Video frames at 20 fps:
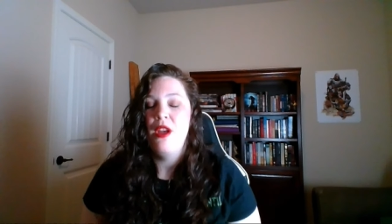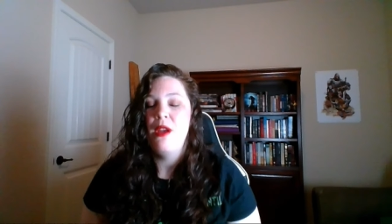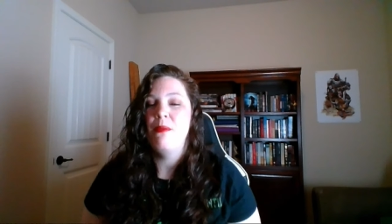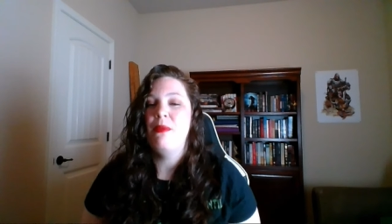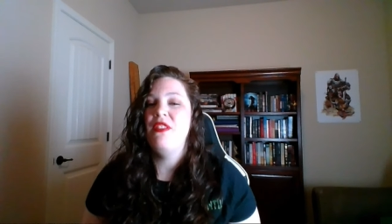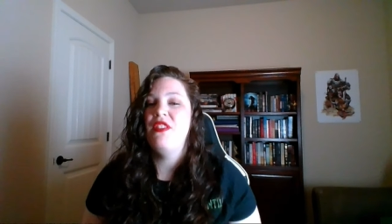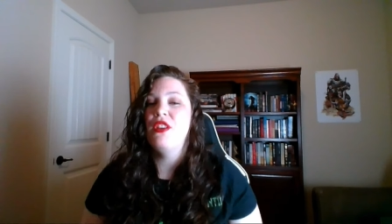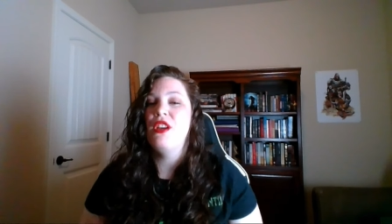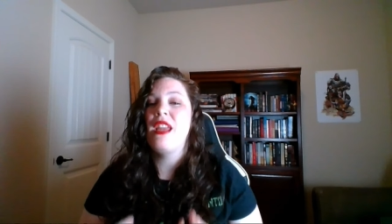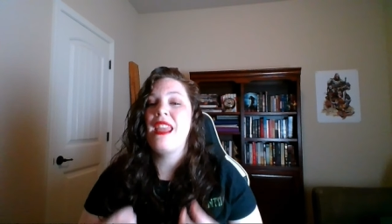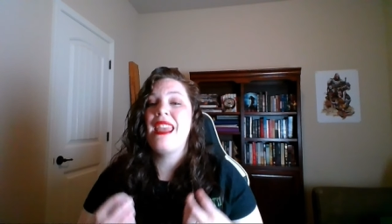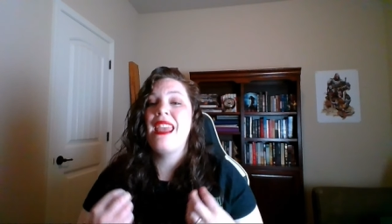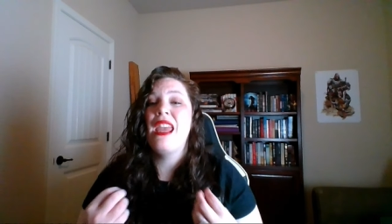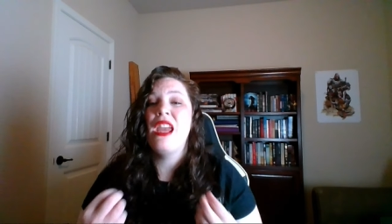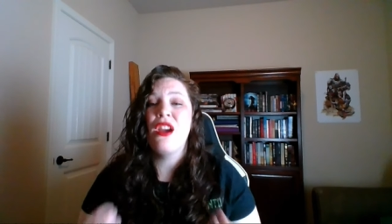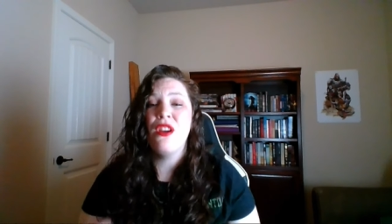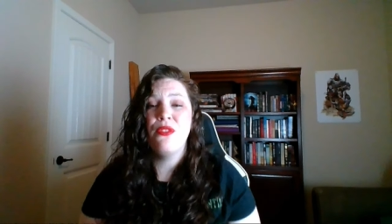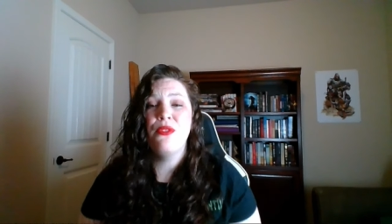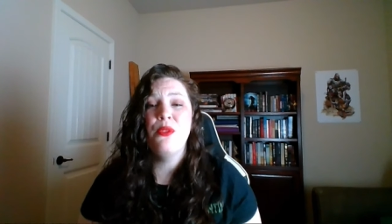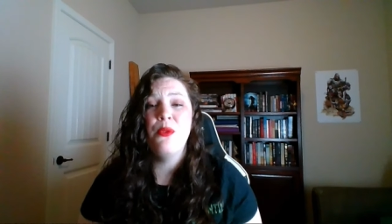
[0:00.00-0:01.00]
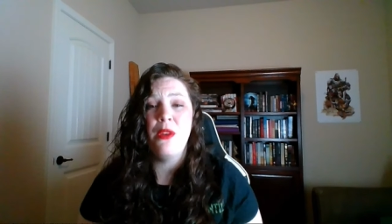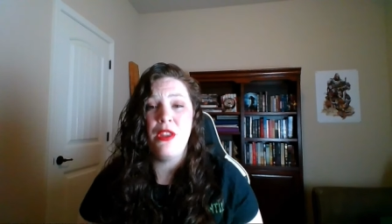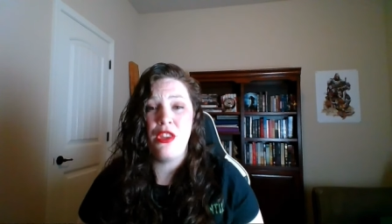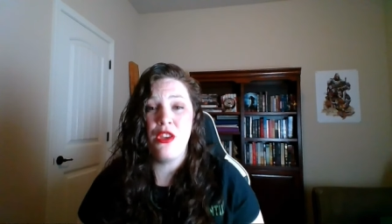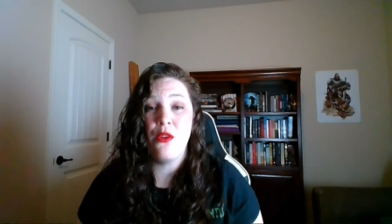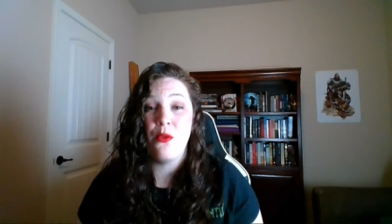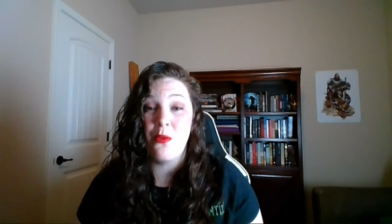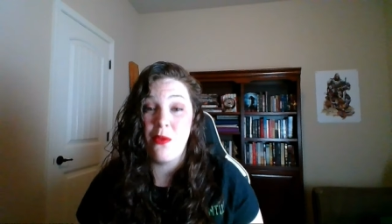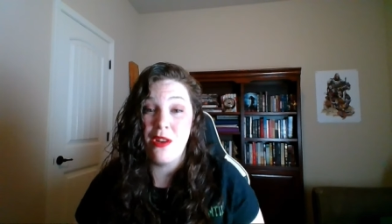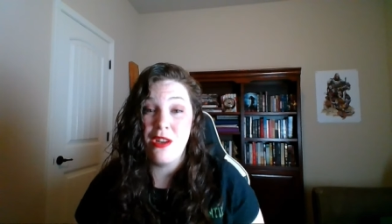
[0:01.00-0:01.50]
Be very careful with
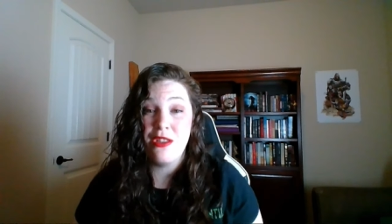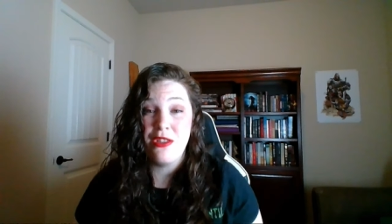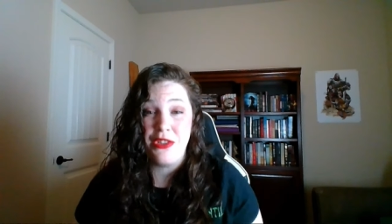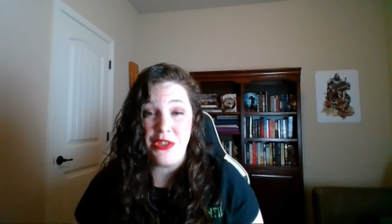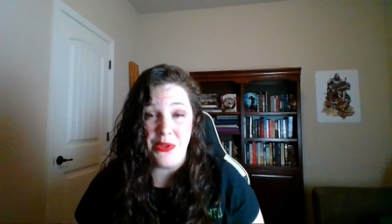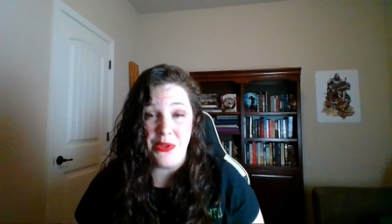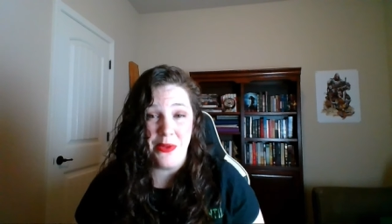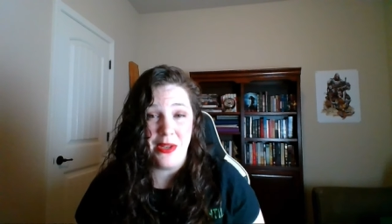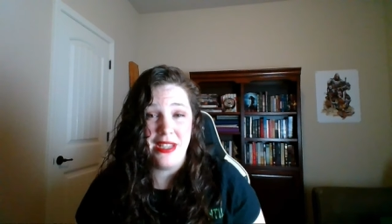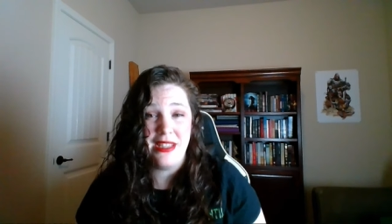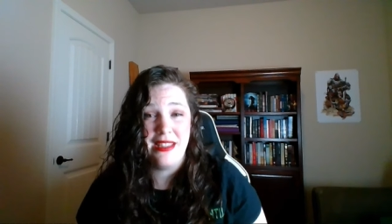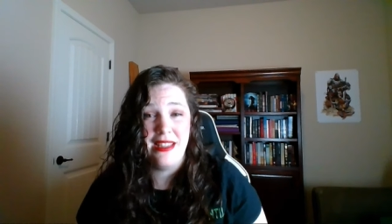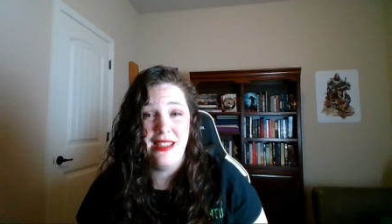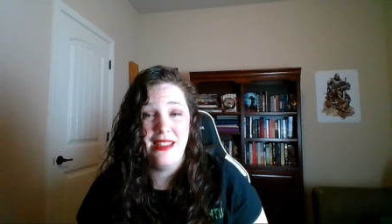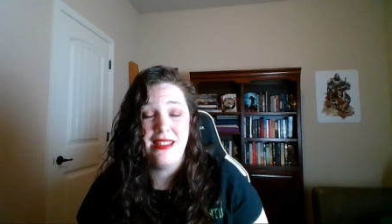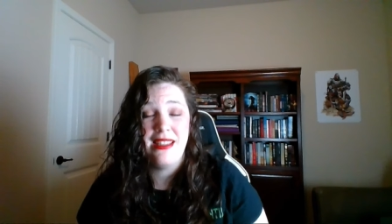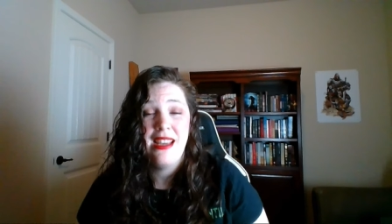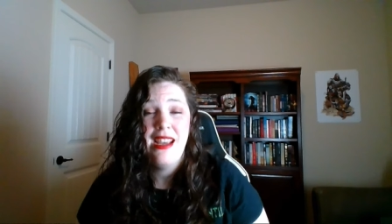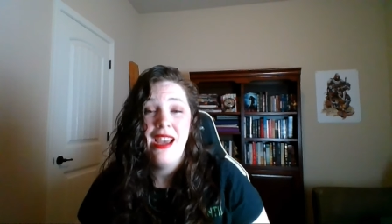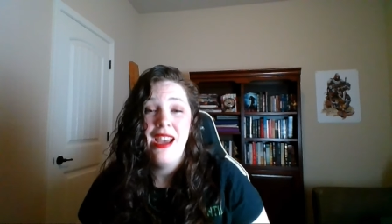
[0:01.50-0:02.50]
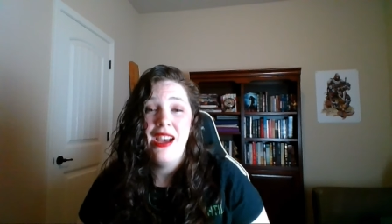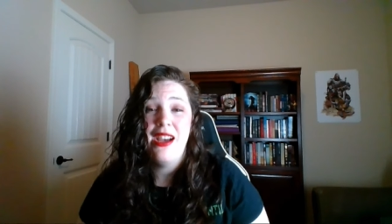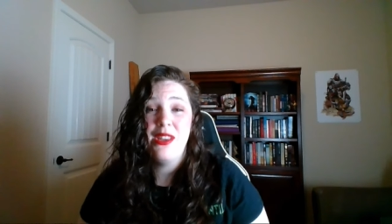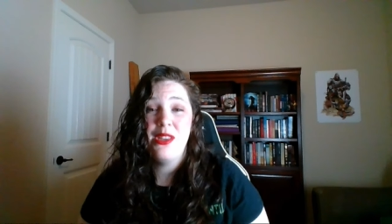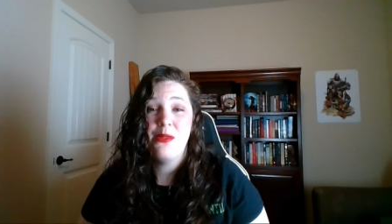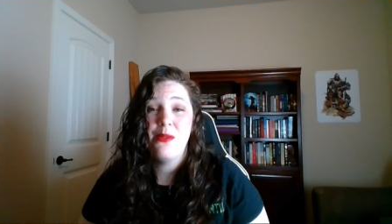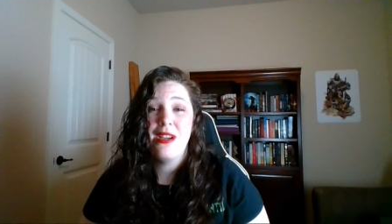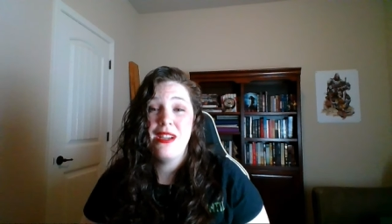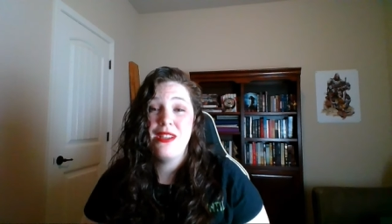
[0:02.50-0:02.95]
your word choices. Otherwise,